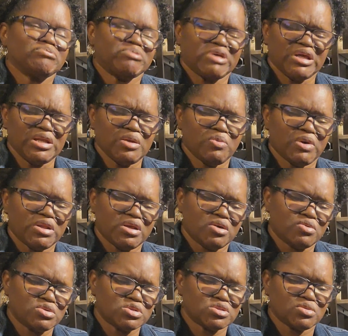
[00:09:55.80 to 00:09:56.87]
But anyway,
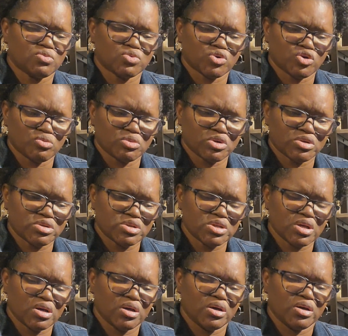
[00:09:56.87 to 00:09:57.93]
there were some rumors